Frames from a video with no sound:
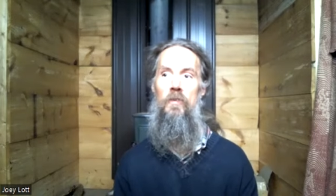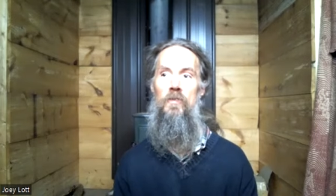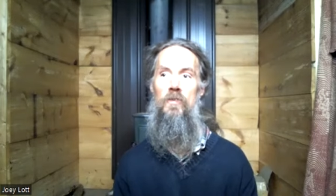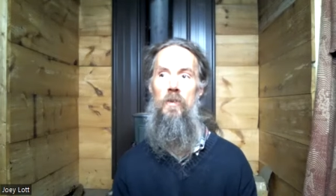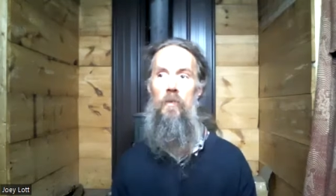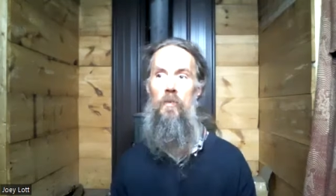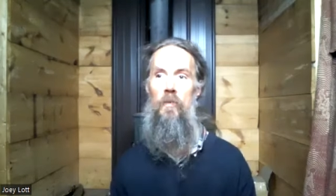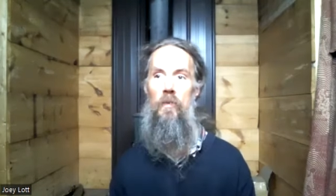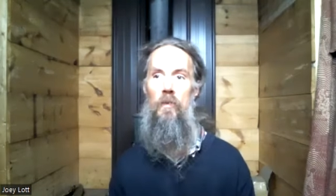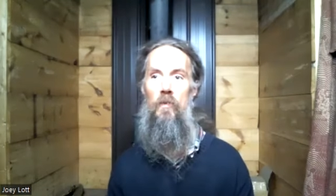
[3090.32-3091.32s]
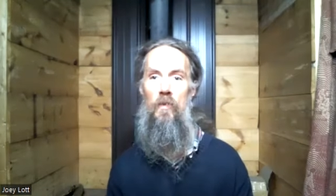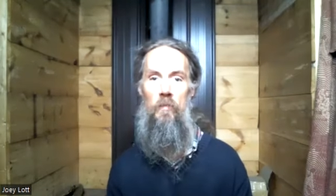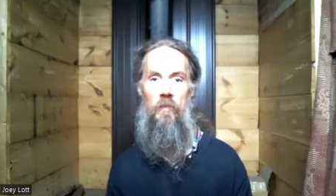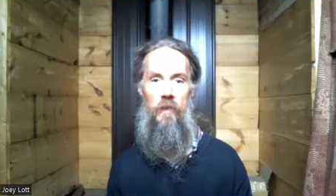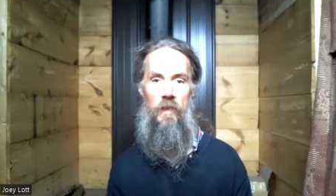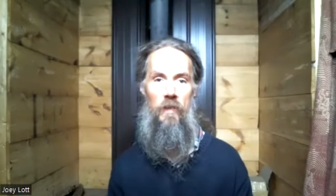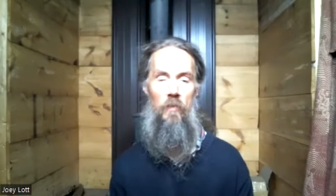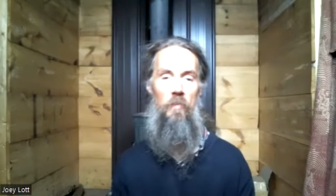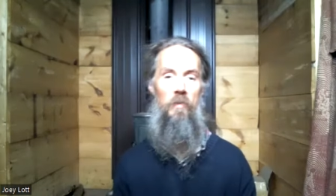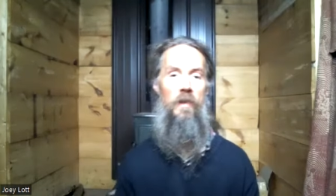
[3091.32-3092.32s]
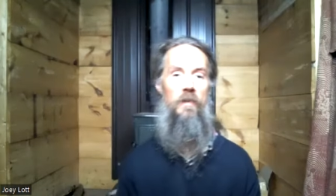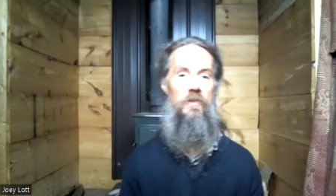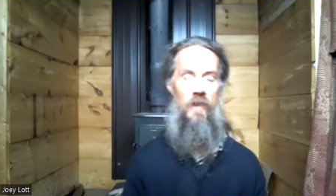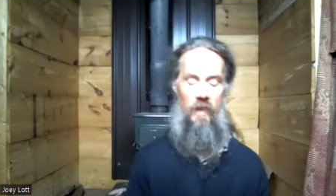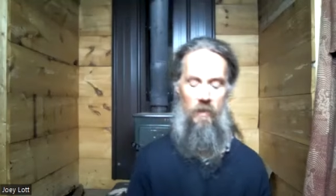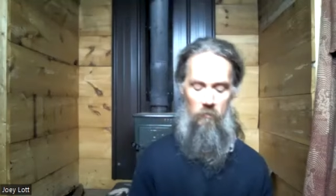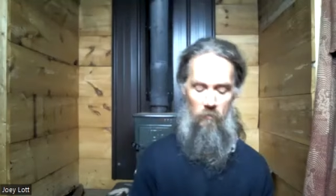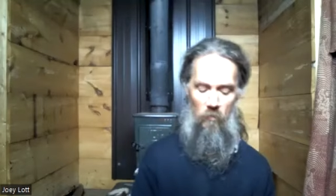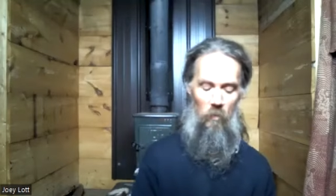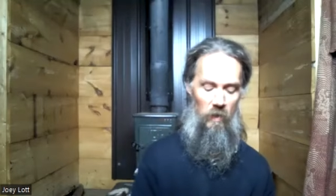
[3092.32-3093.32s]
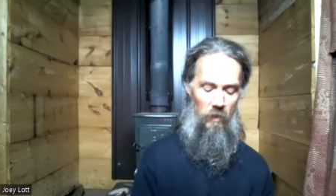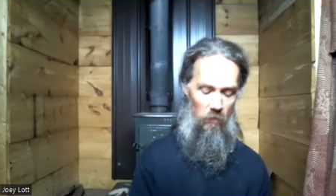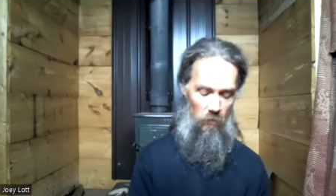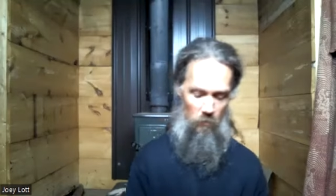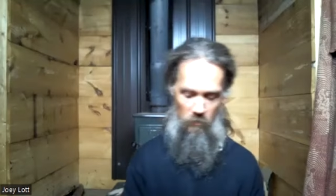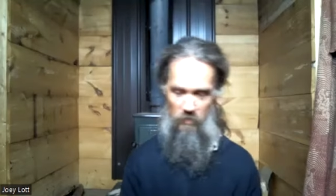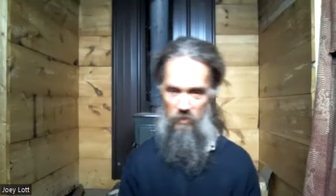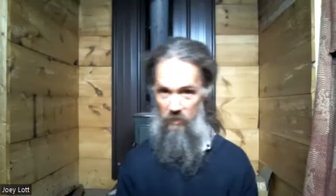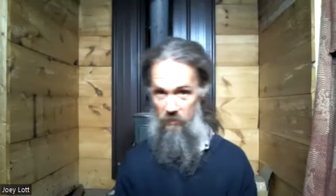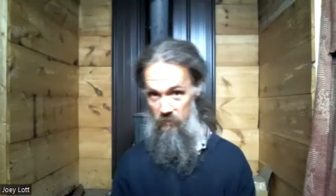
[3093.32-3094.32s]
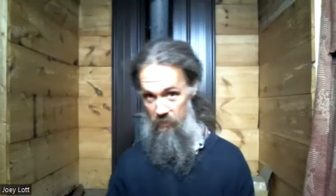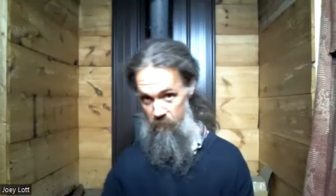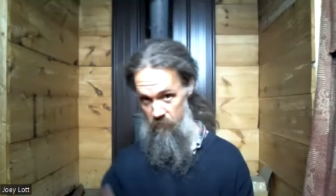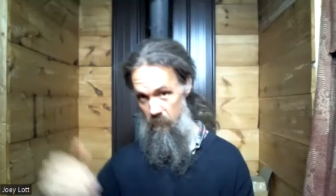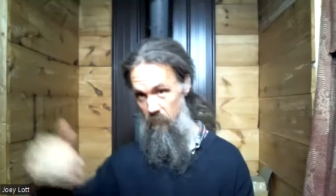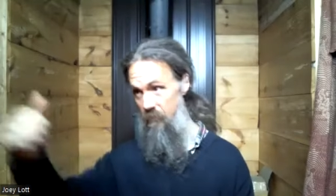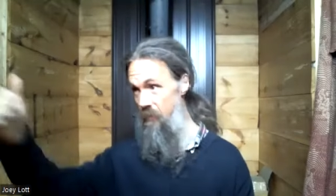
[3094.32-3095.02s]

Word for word: So normally we play this game where we chase after the